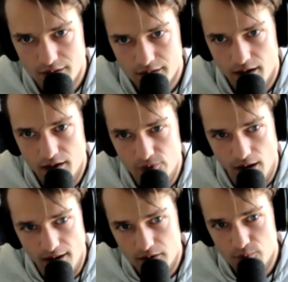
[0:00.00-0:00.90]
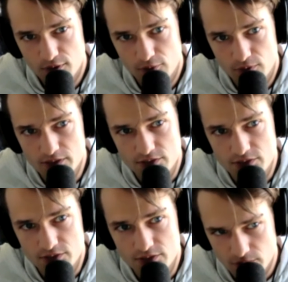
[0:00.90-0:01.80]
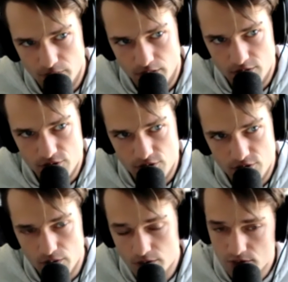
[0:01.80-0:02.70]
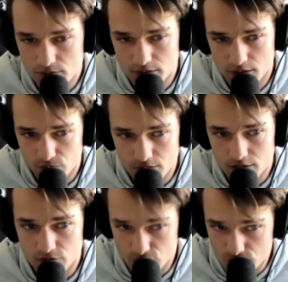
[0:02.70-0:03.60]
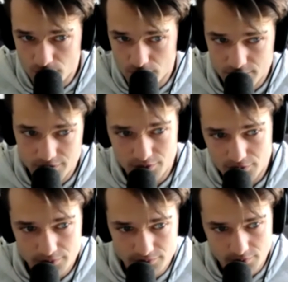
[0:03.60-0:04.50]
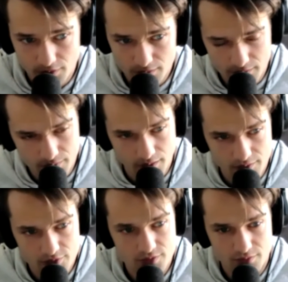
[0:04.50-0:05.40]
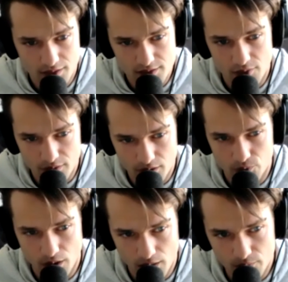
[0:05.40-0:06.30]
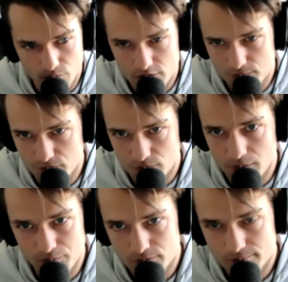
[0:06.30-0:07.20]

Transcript: And if I can be a reason for somebody to go and do what they really do want to do, I think that's how I would want to be remembered.